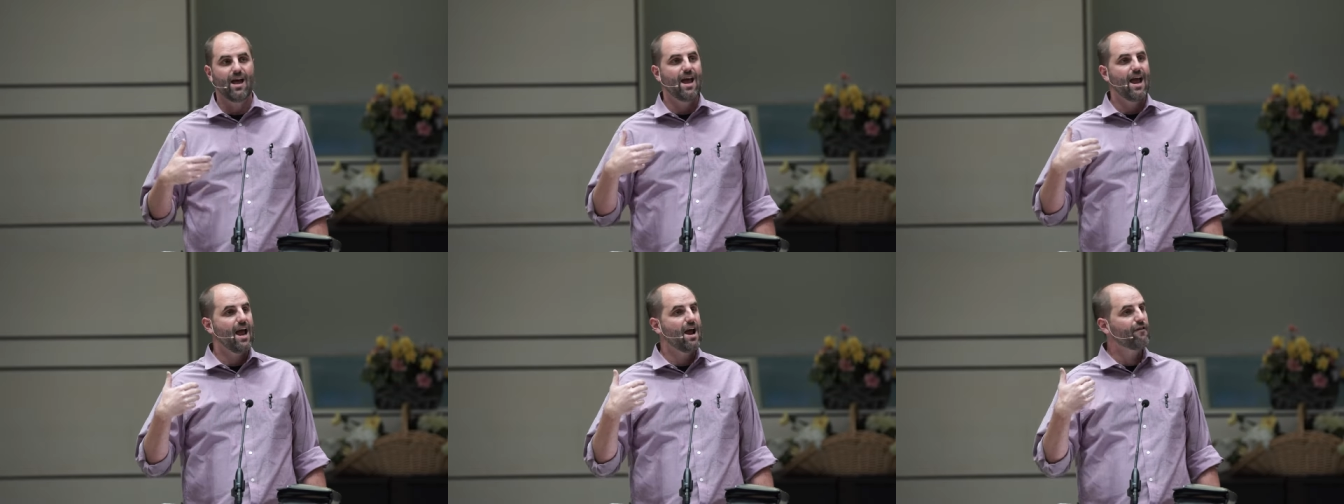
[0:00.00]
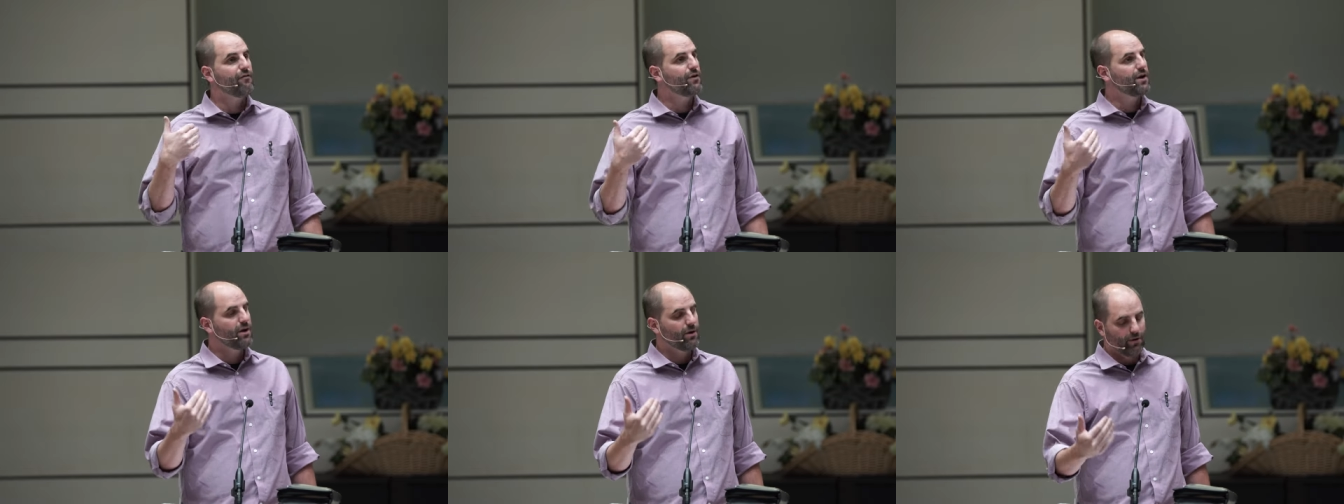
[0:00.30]

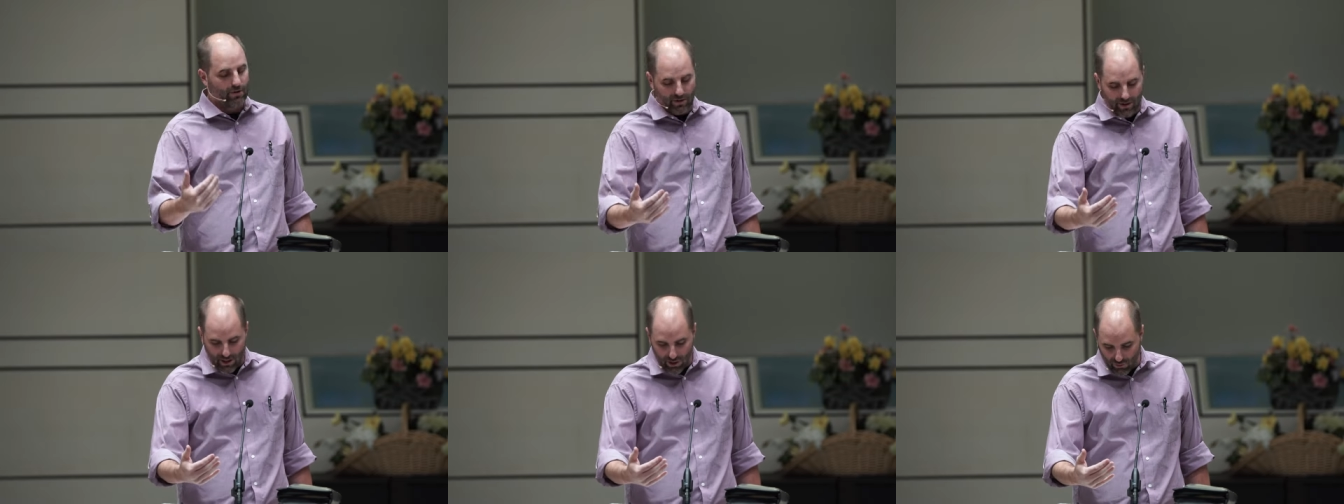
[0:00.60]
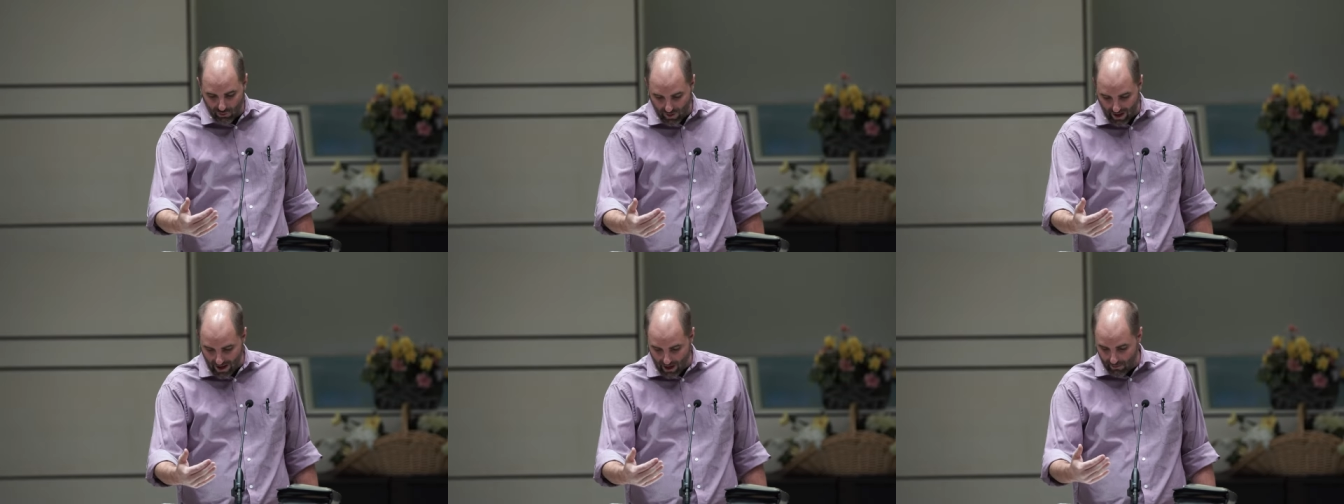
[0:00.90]
every early
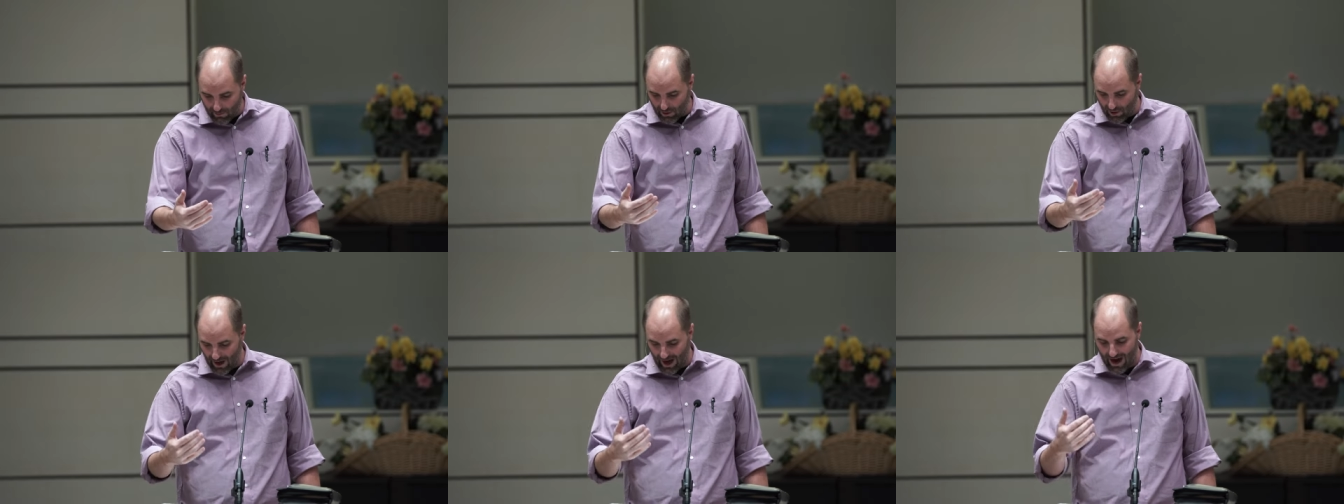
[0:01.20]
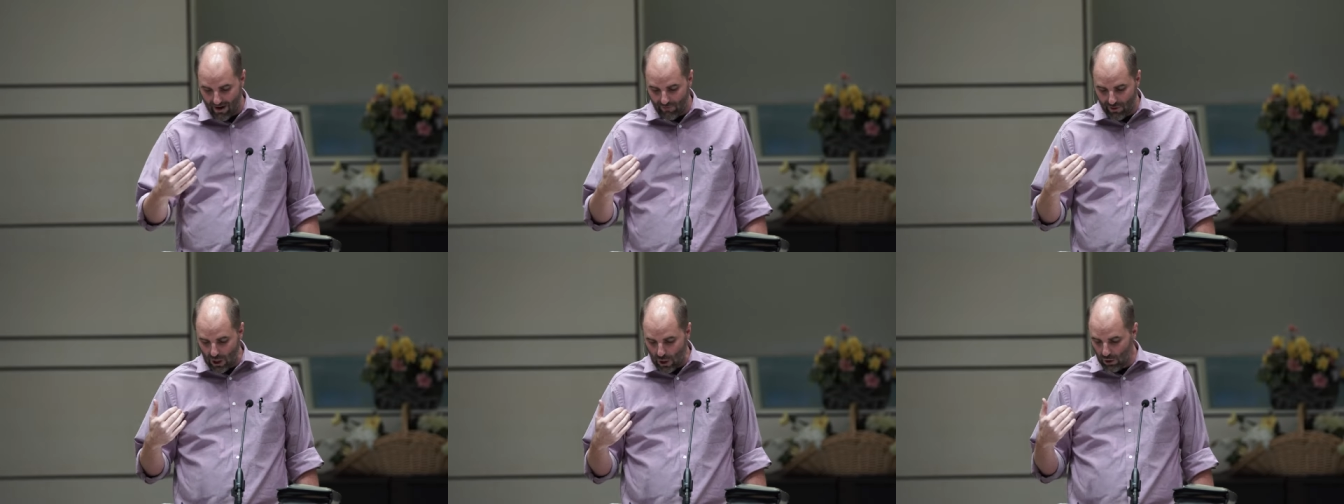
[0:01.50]
grammar,
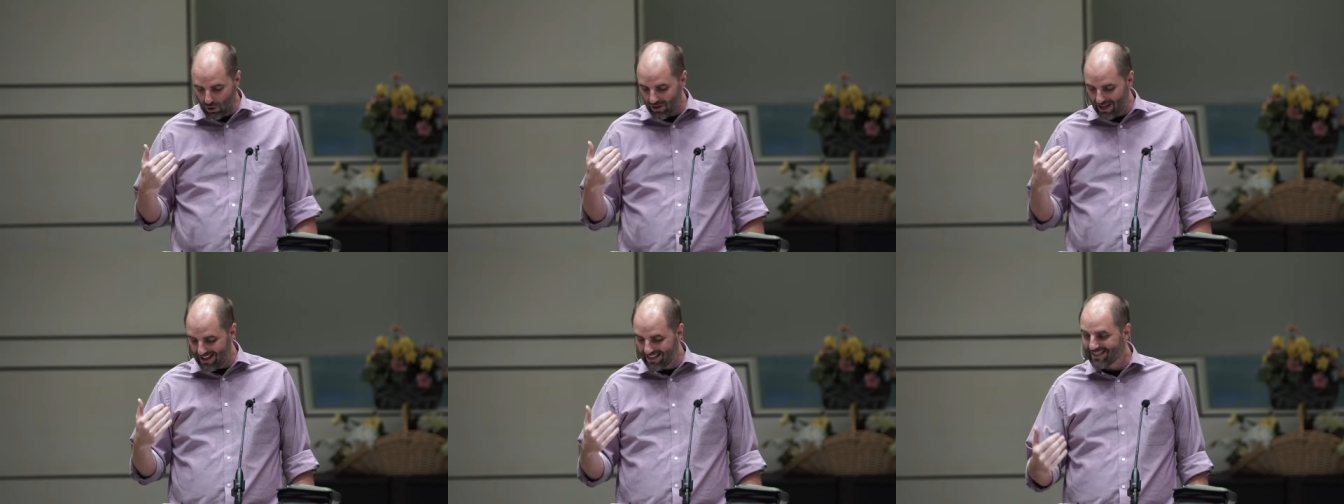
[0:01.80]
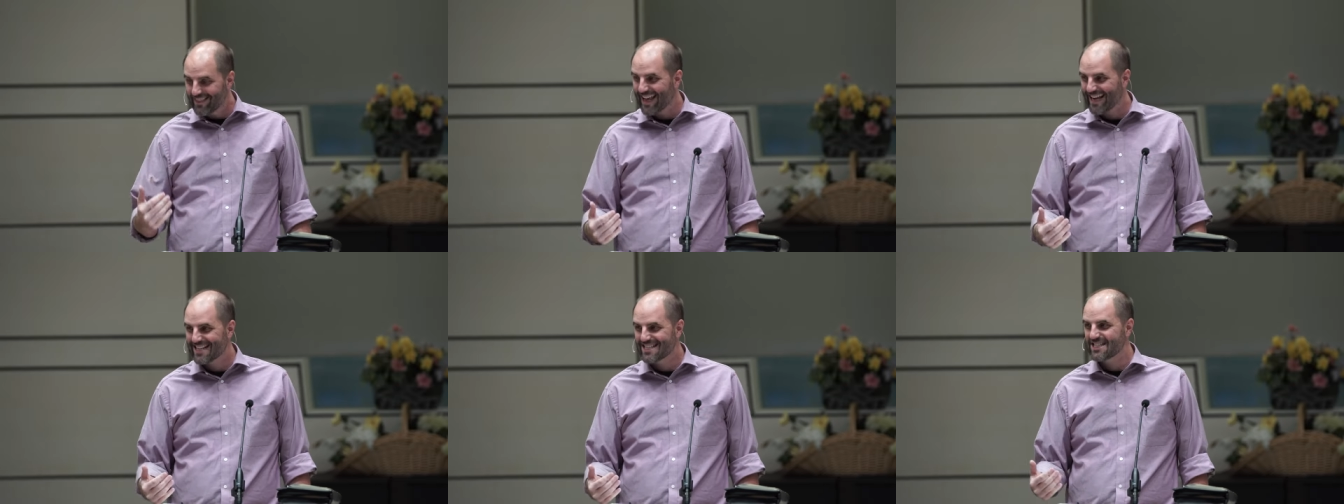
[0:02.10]
every early
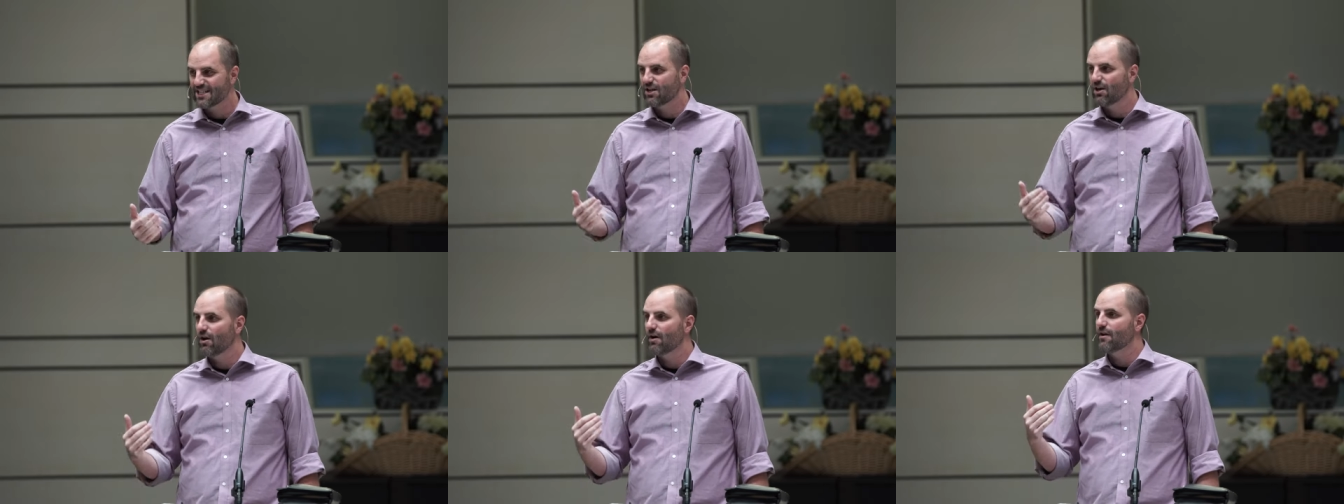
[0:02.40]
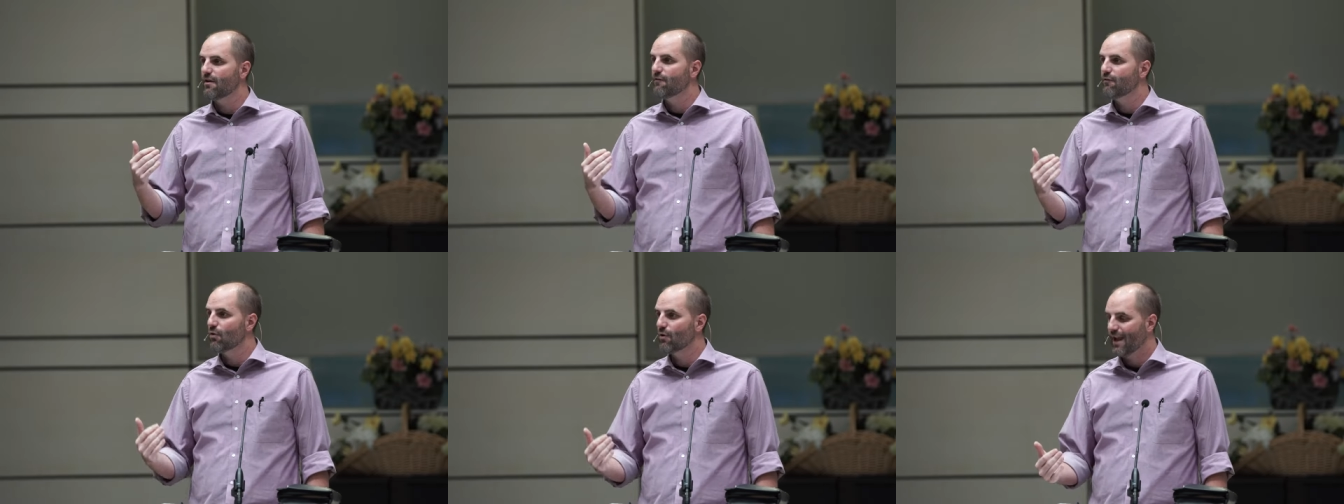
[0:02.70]
lexicon
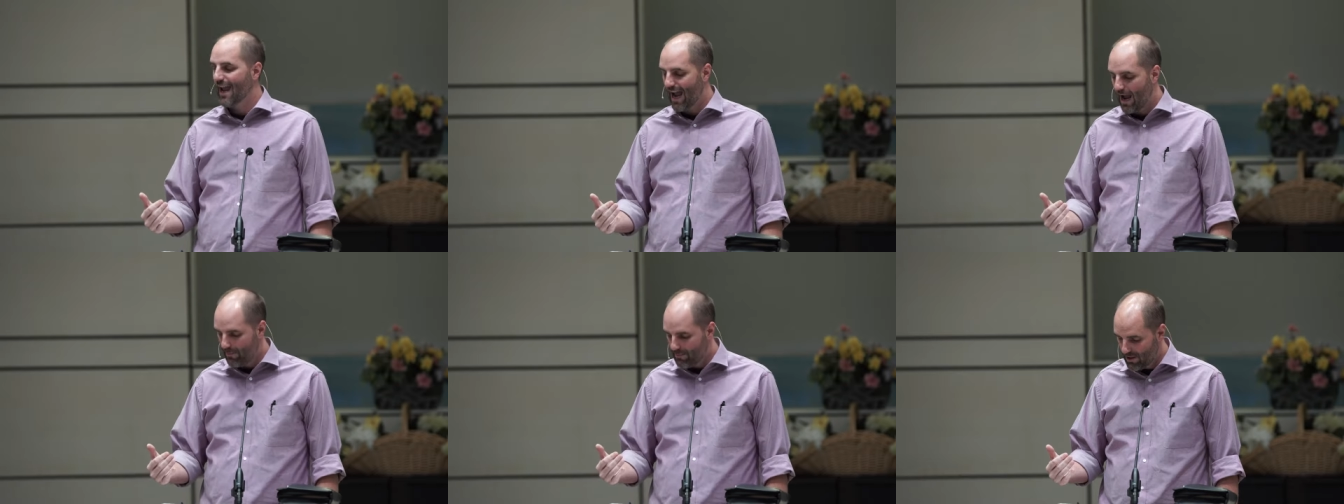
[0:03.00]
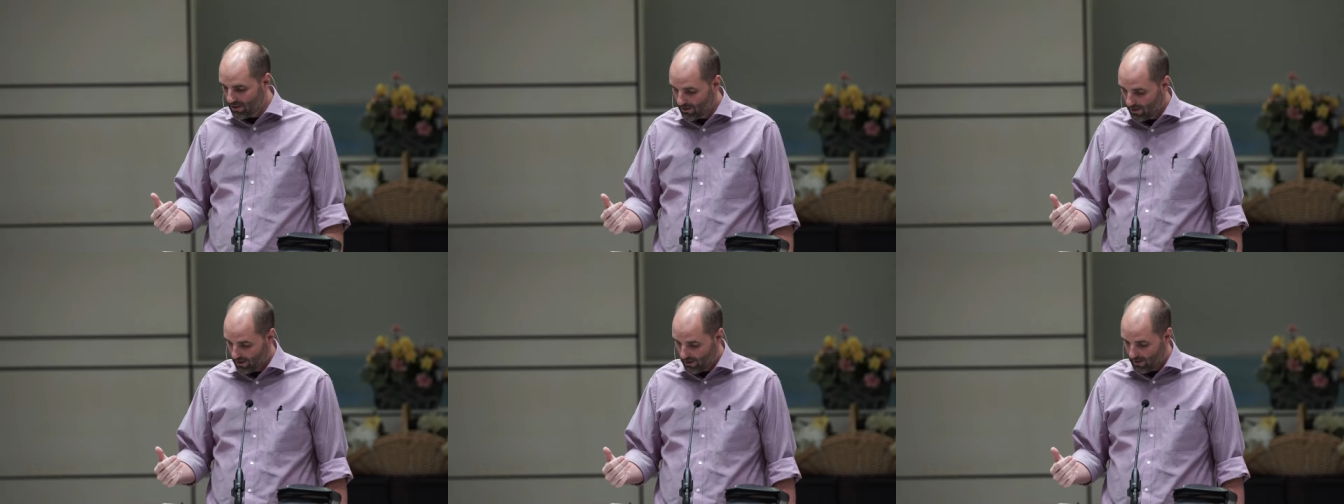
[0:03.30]
and
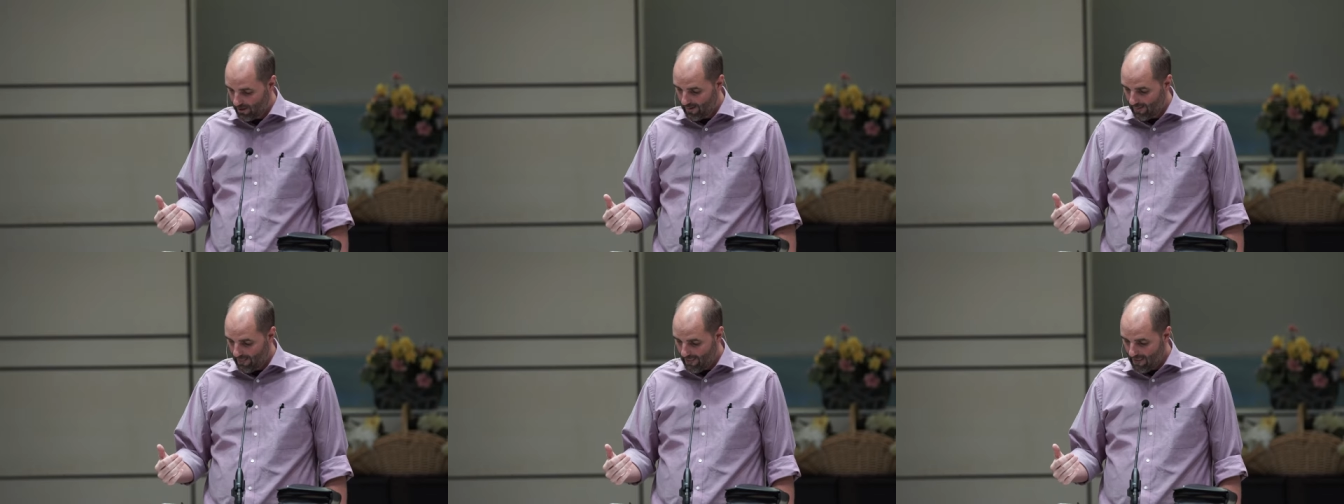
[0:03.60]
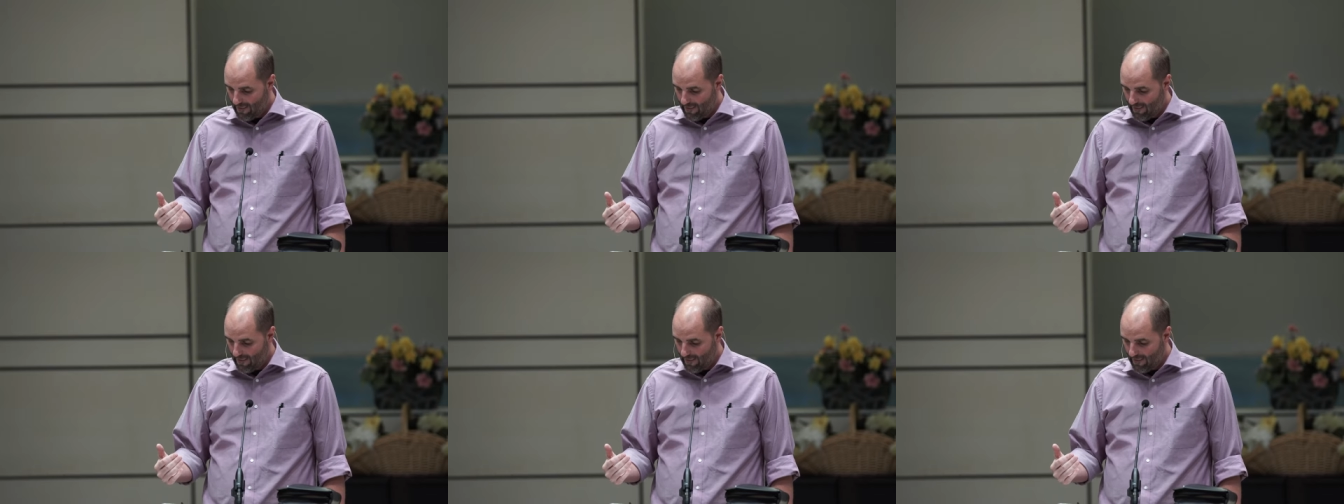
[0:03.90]
vocabulary.